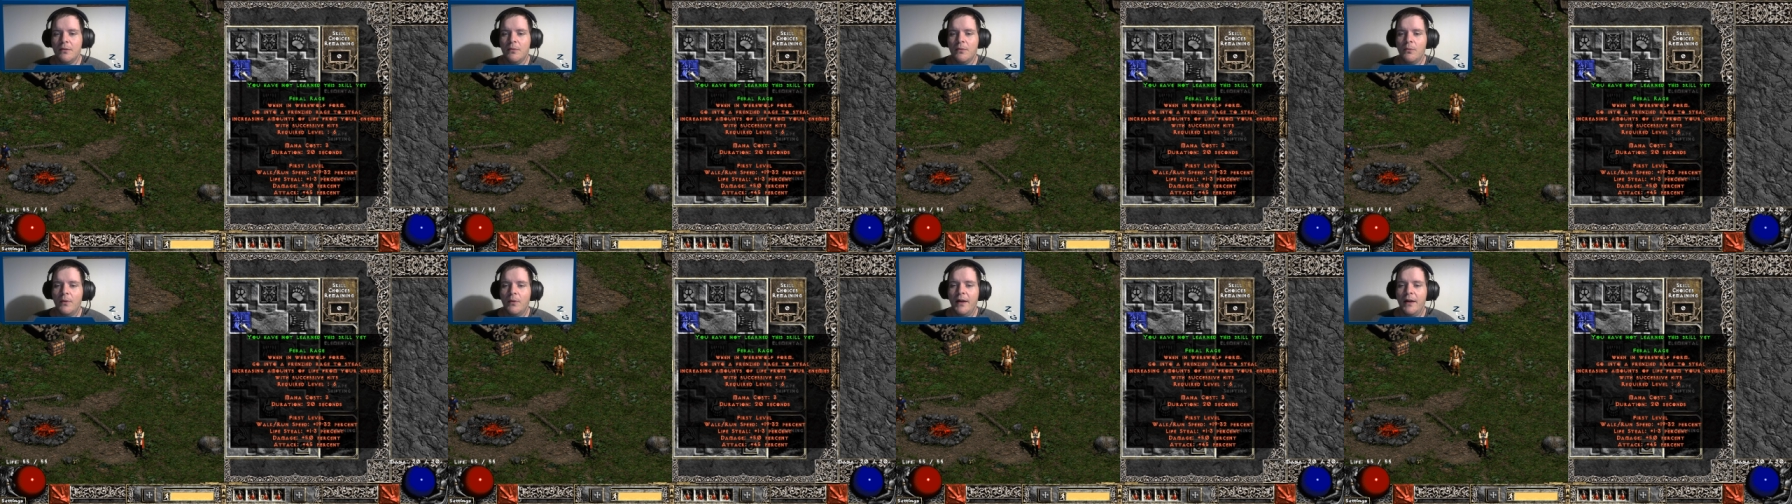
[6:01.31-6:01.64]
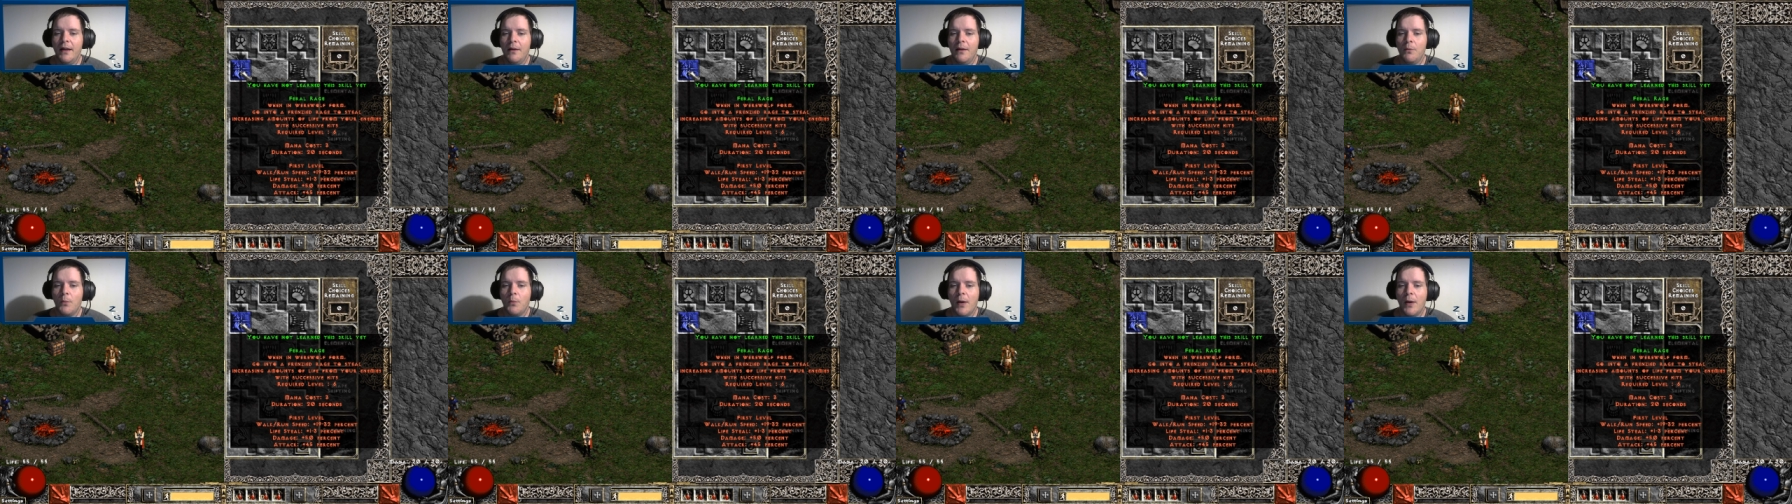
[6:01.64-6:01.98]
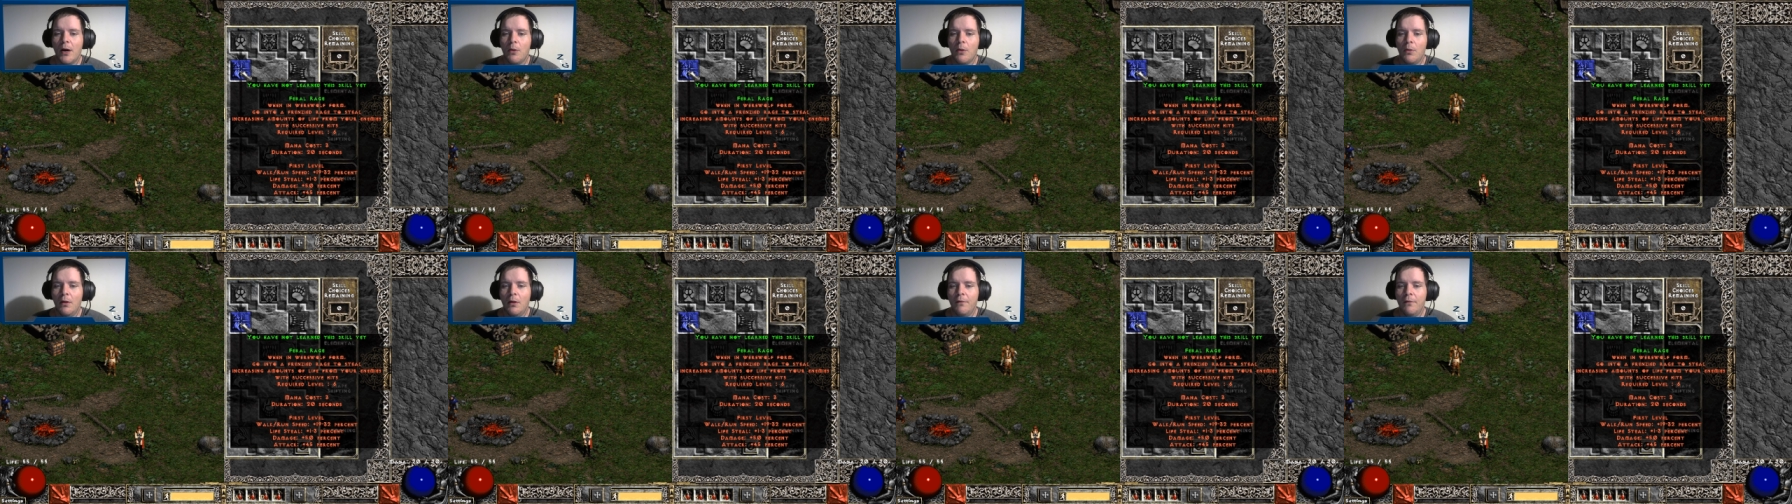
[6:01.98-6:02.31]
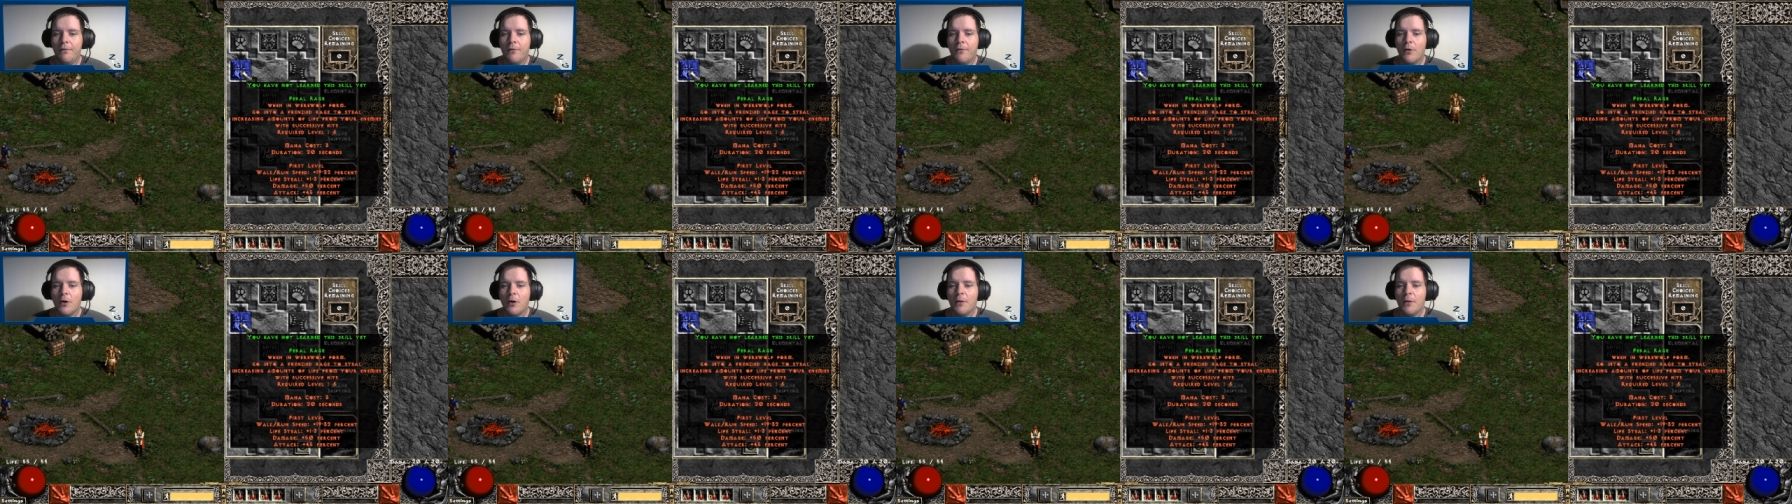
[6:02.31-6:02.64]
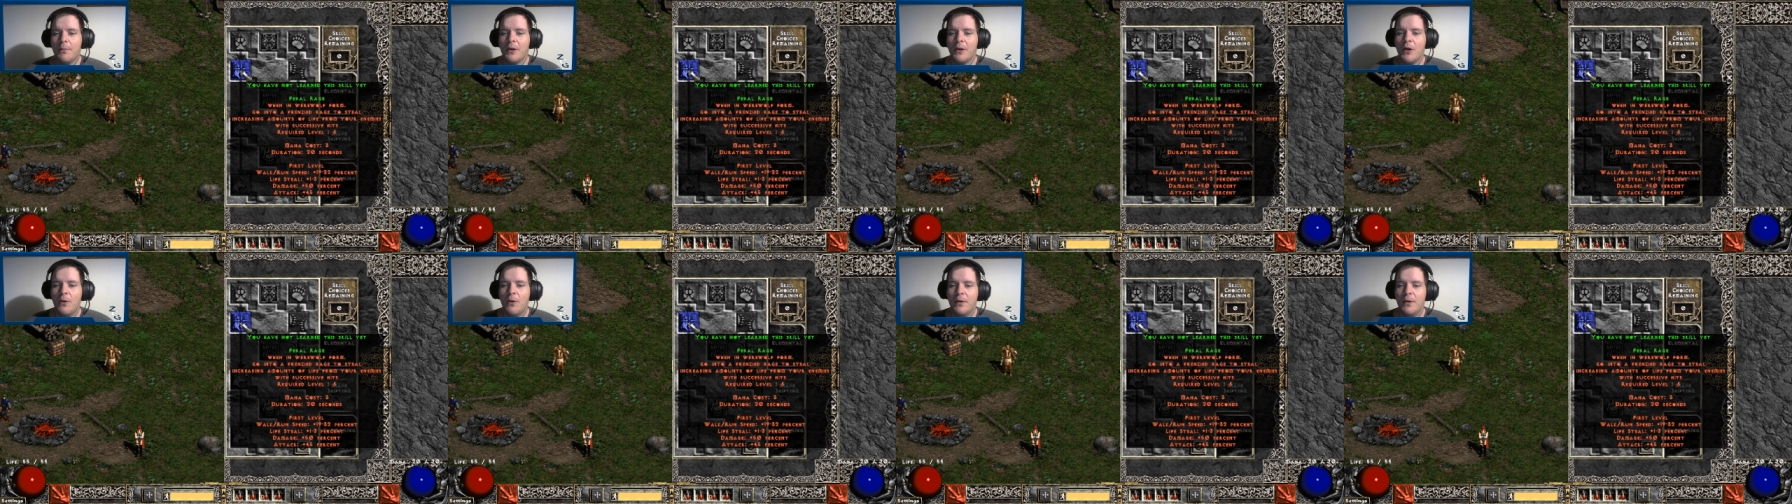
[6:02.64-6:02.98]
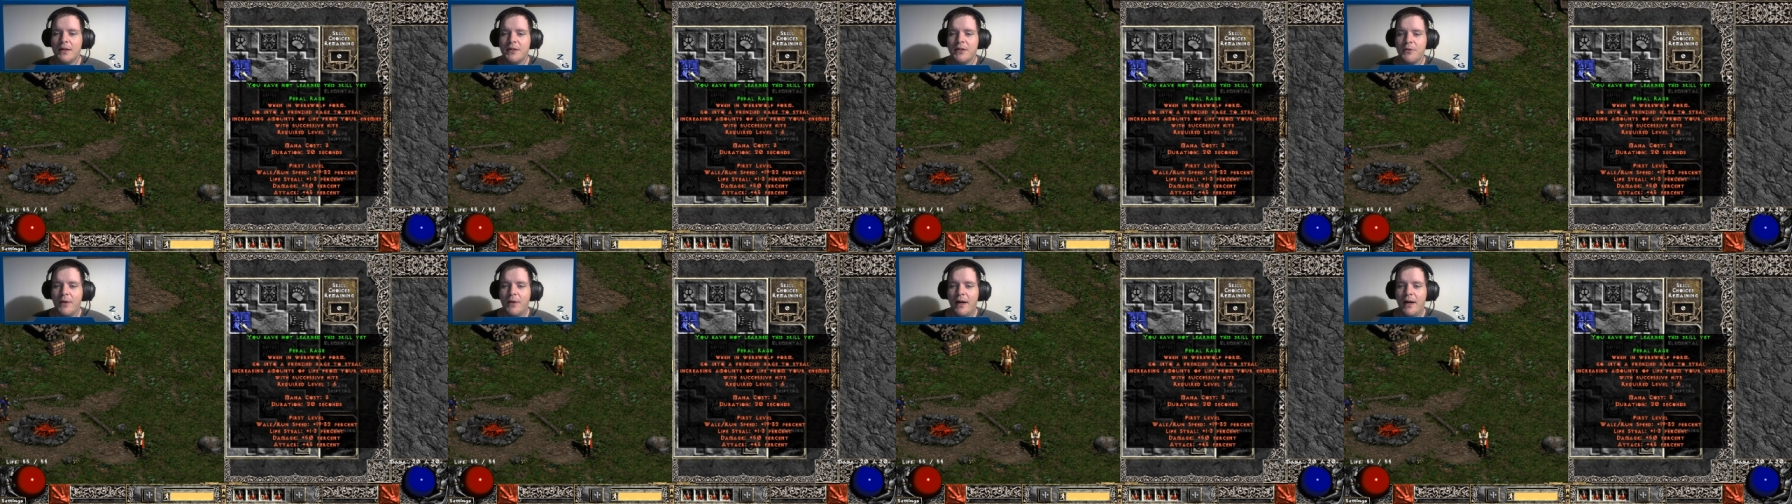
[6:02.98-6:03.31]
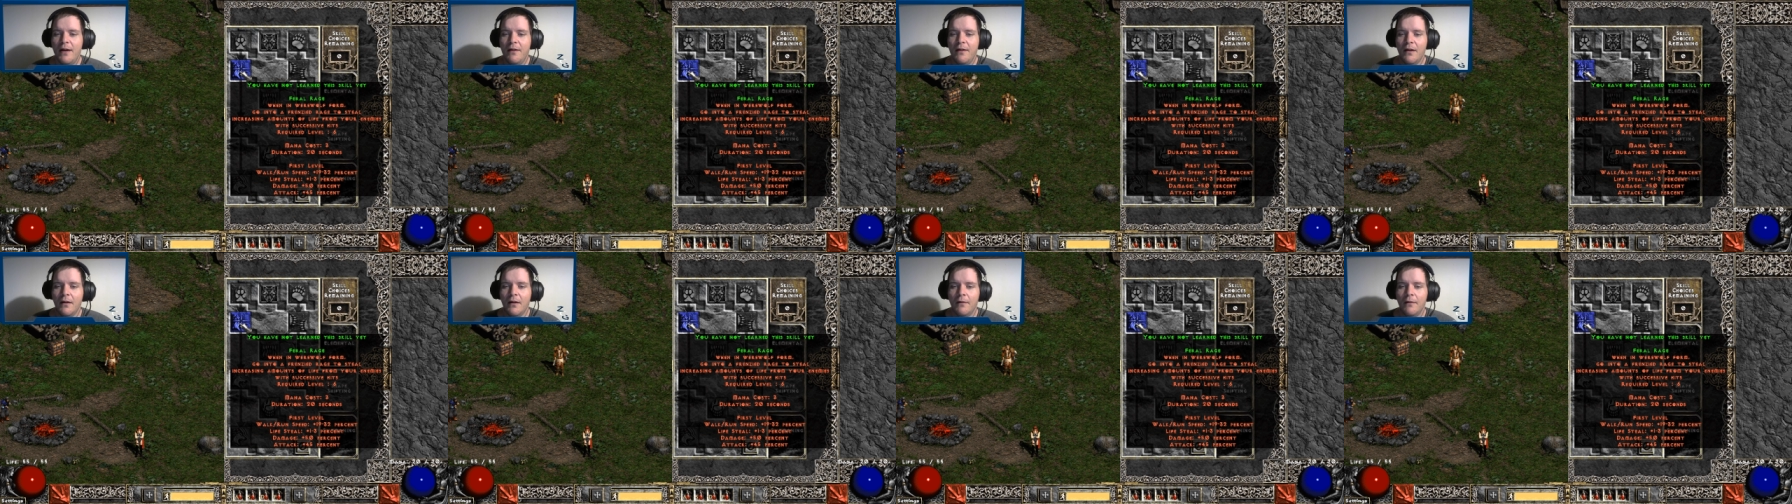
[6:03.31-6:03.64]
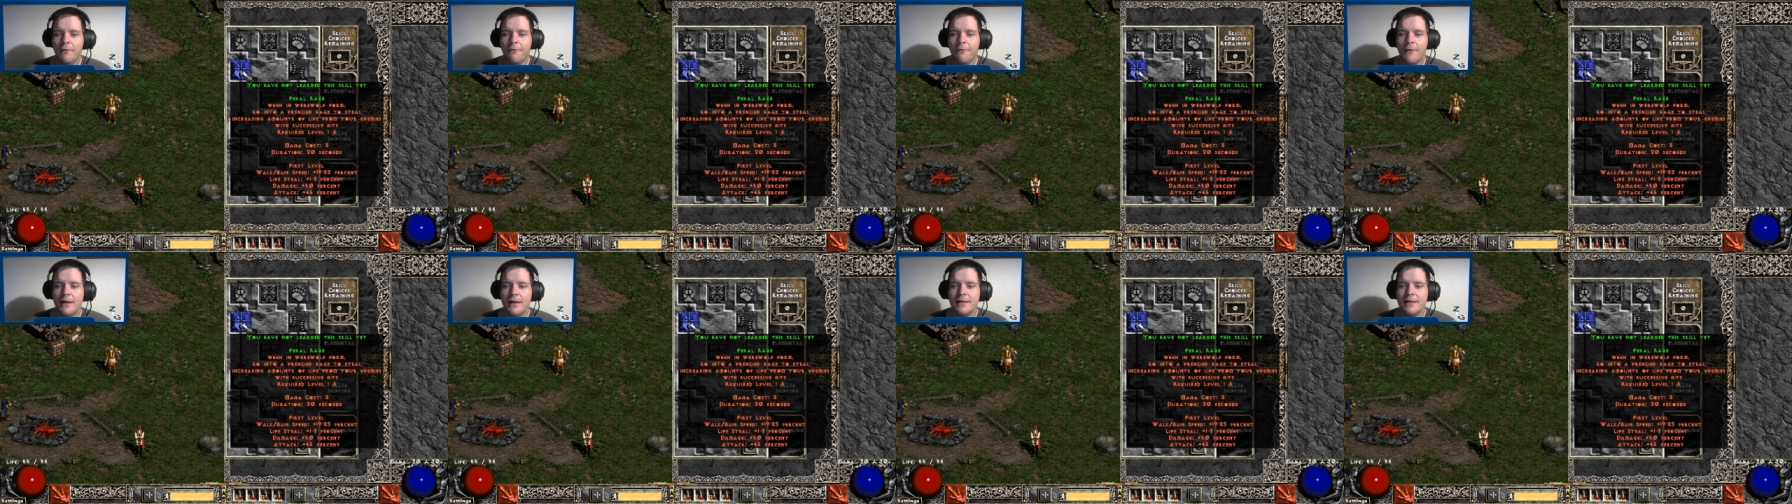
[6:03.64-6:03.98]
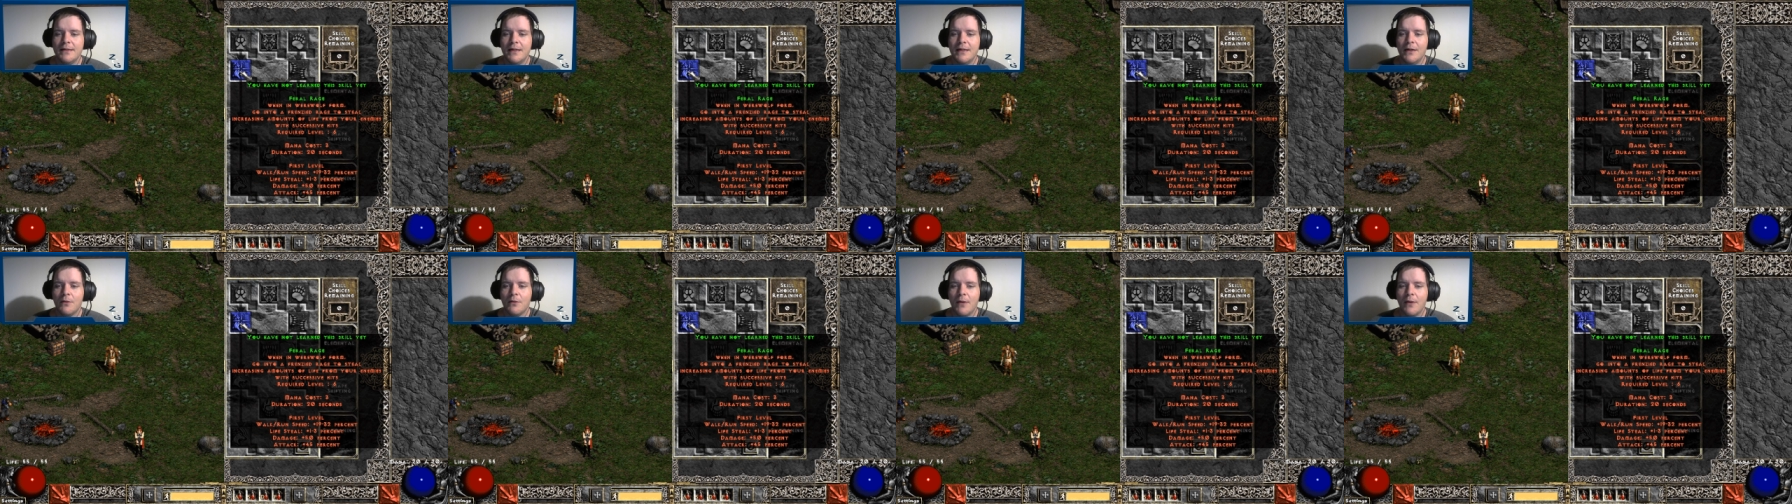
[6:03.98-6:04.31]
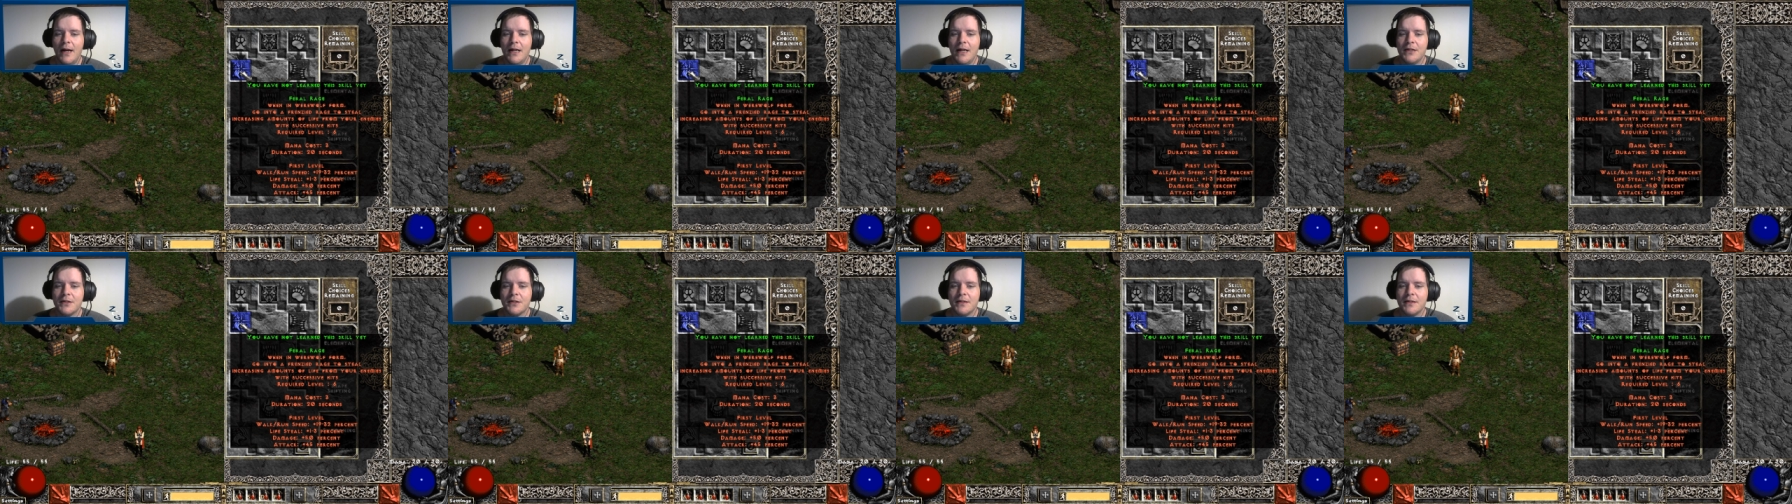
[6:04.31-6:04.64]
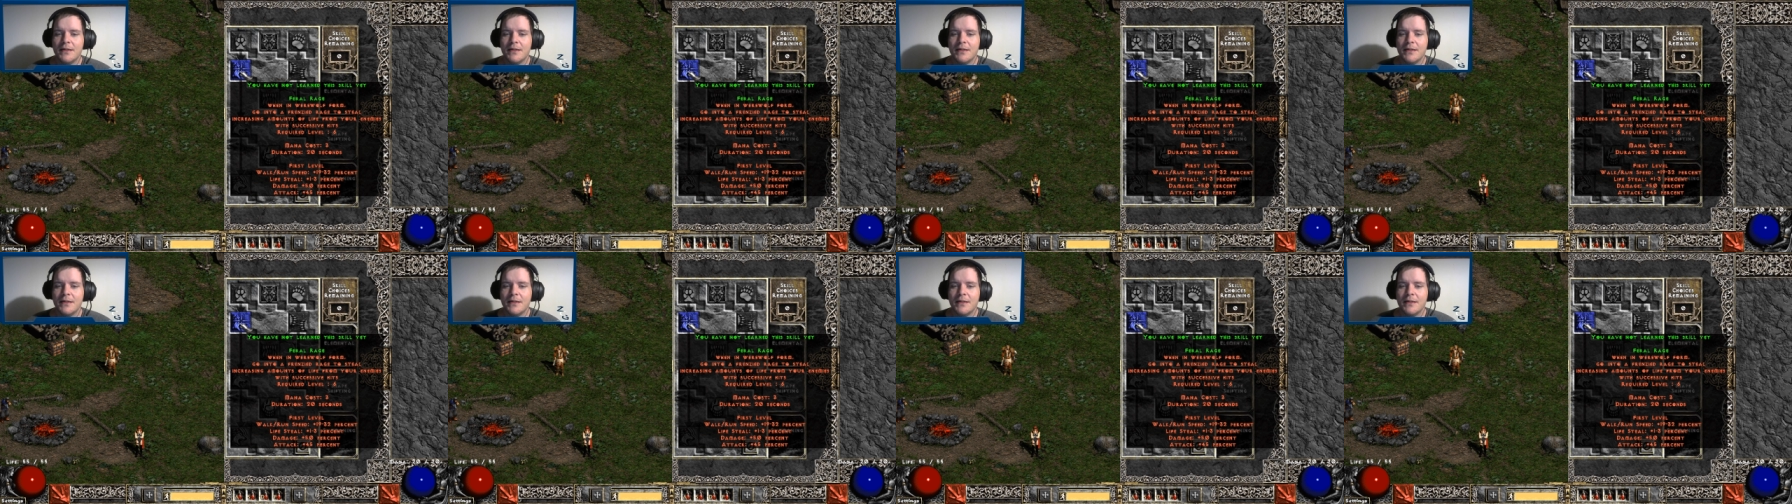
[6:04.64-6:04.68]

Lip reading: When in werewolf form, go into a frenzied rage to